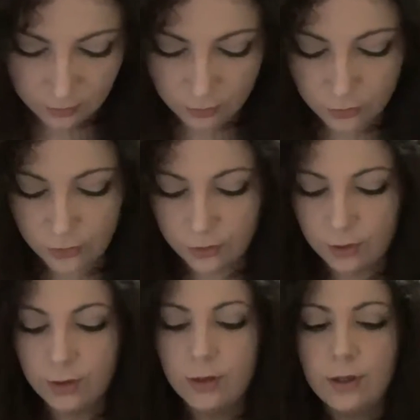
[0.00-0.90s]
or
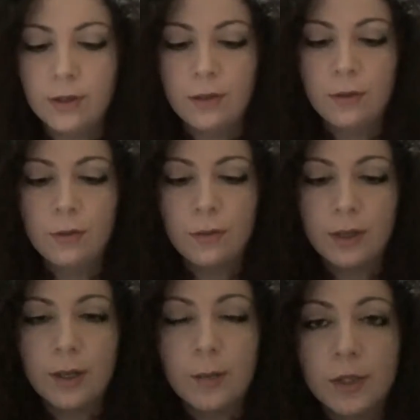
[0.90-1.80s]
when
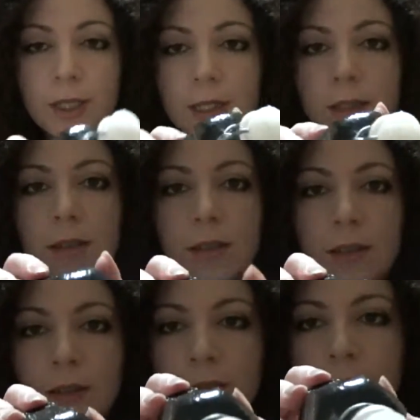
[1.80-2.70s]
I pretend
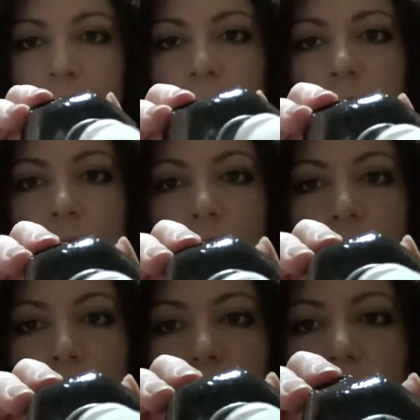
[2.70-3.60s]

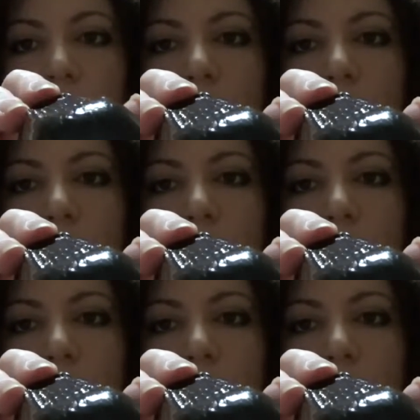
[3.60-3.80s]
to